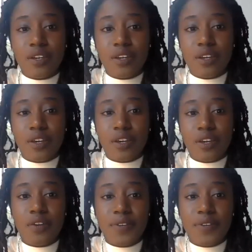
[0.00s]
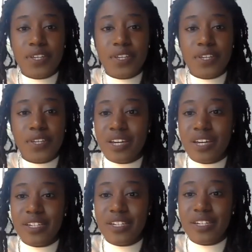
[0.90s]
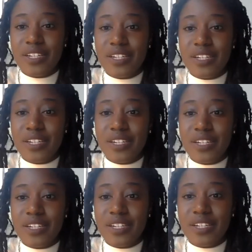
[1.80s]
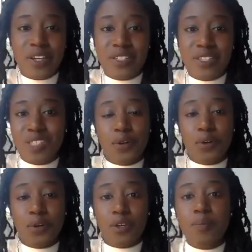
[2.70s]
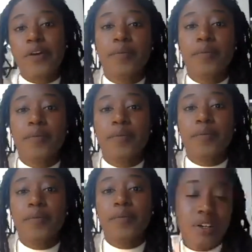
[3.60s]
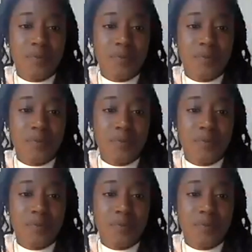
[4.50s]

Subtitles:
COVID-19 versus Black folk, poem number 1.